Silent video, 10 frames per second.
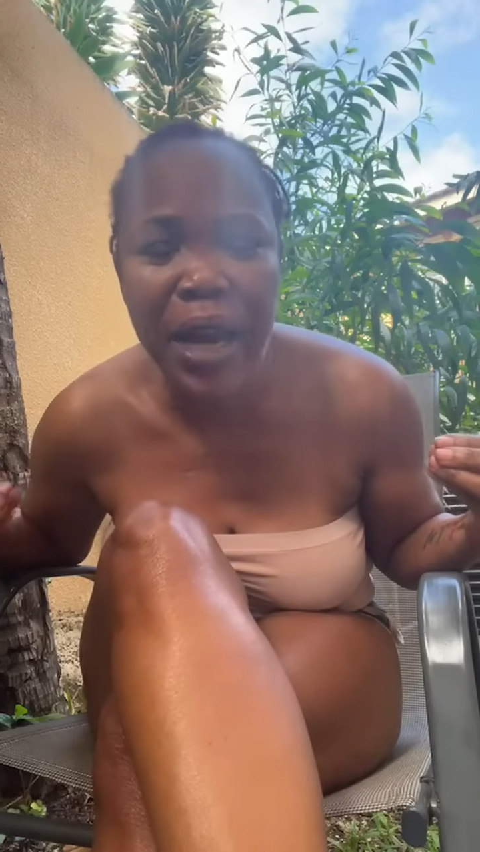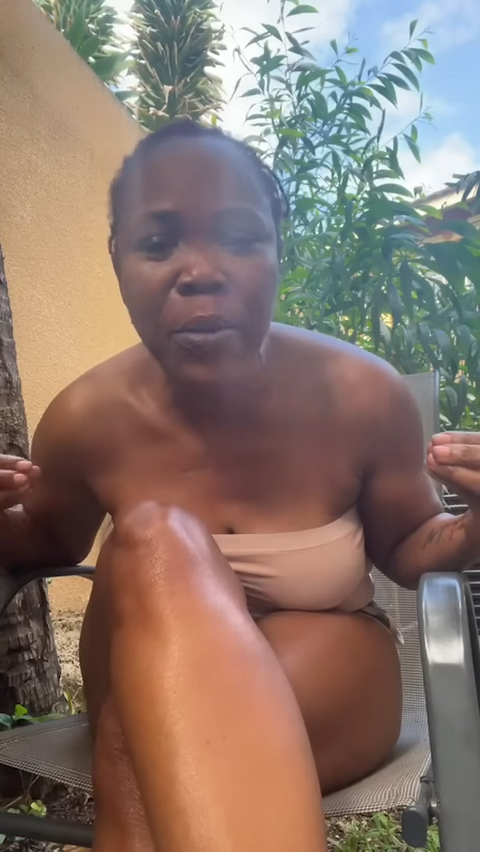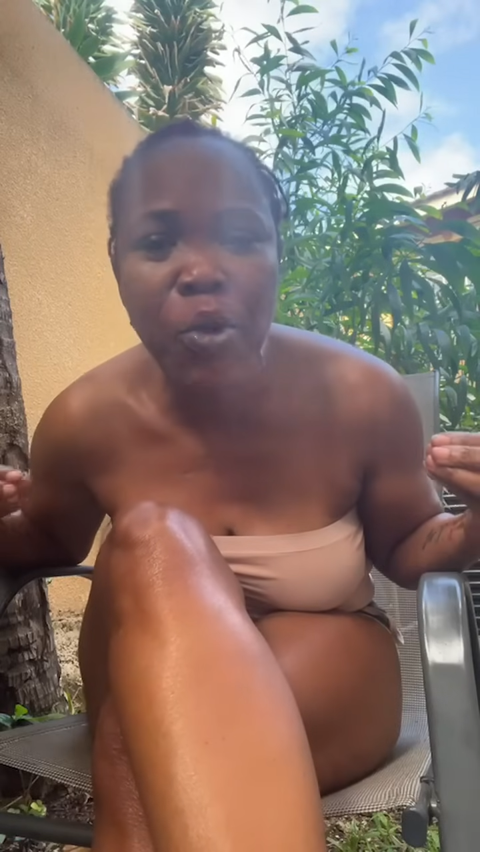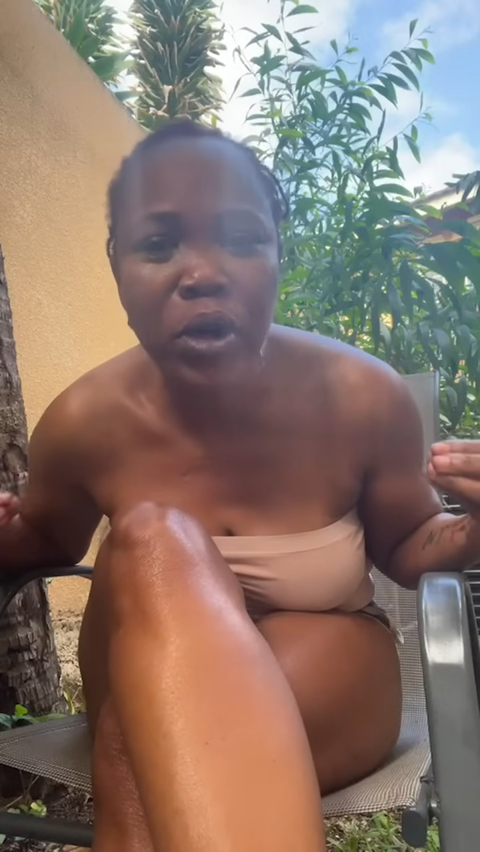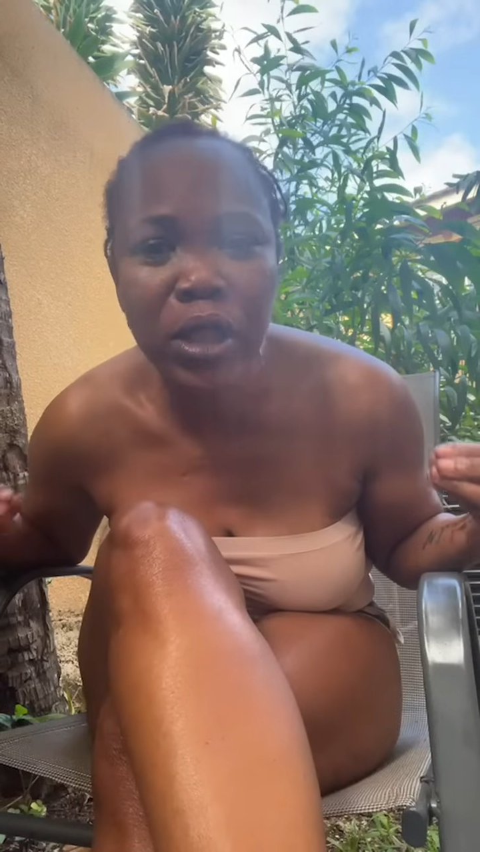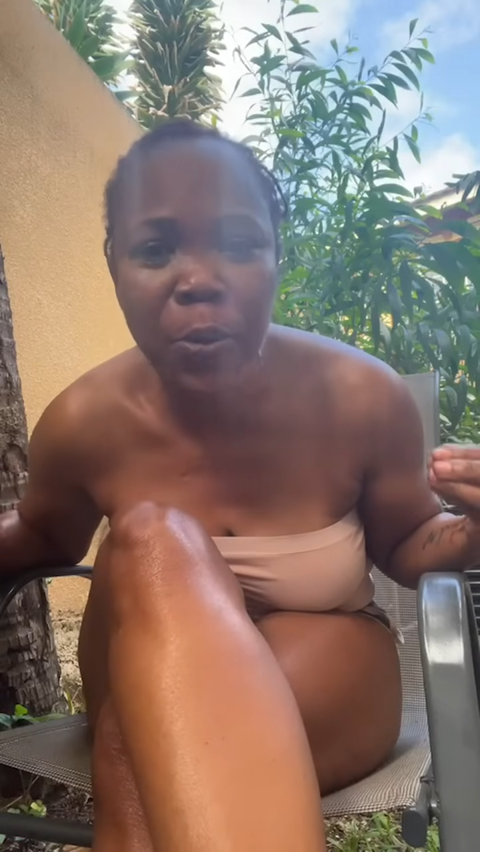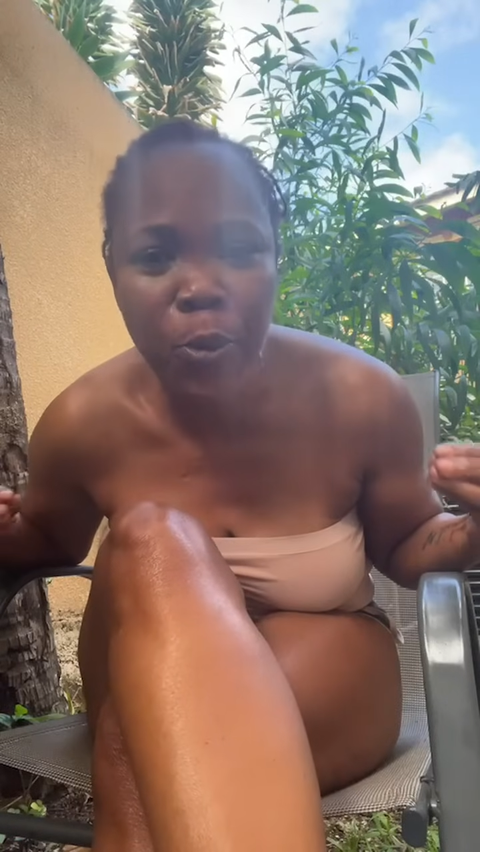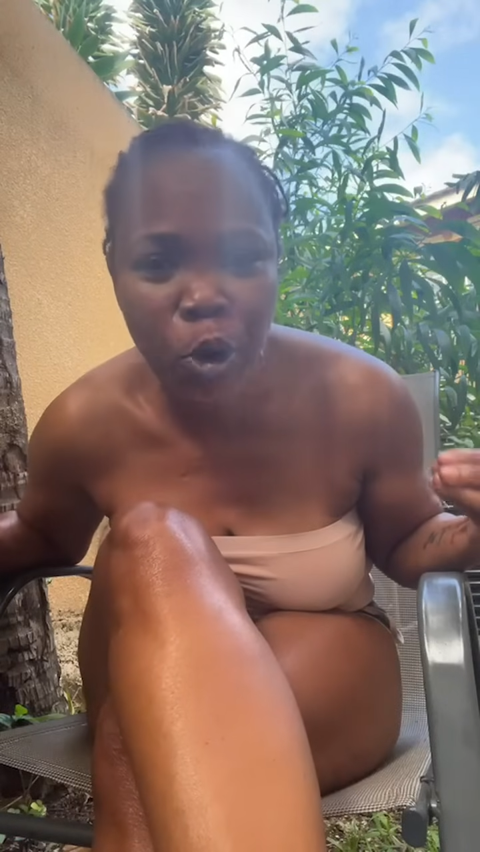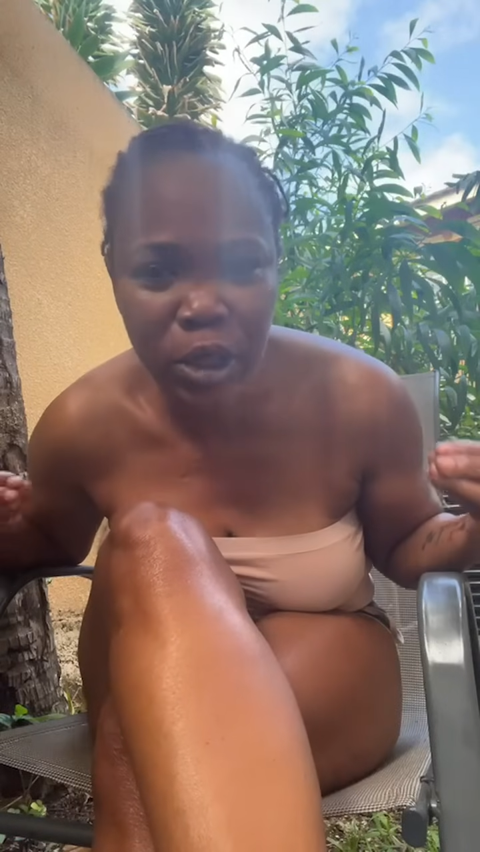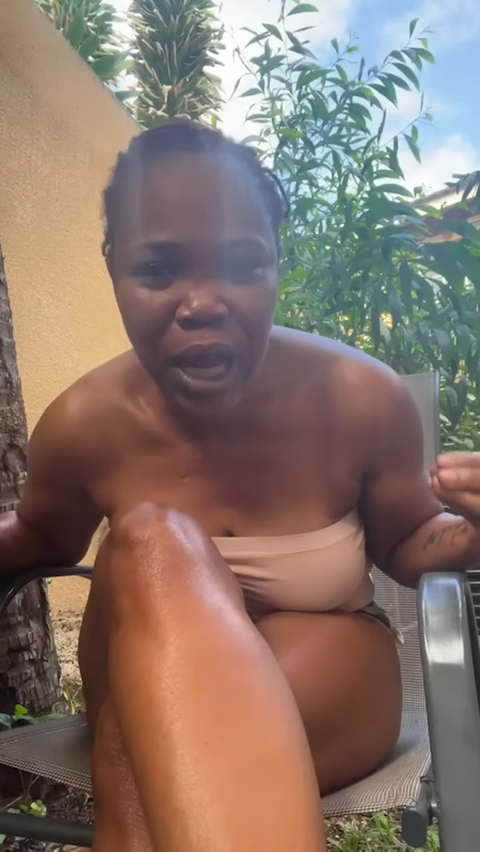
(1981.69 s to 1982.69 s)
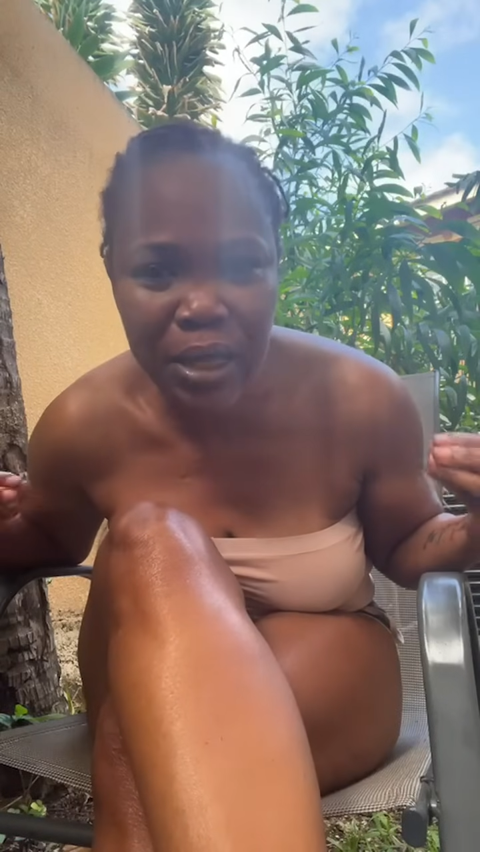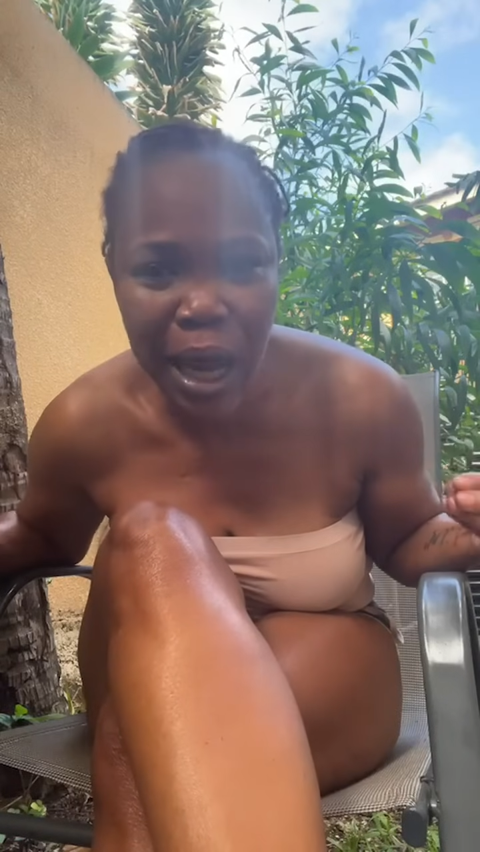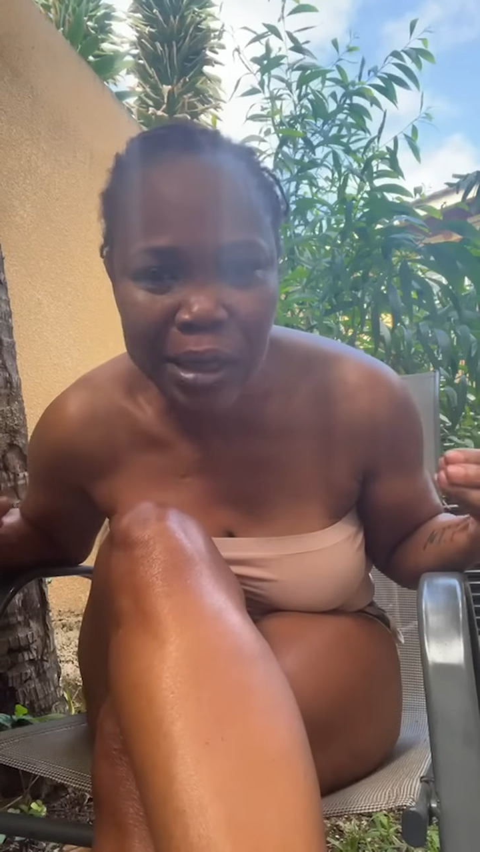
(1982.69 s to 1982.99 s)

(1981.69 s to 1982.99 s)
And the most important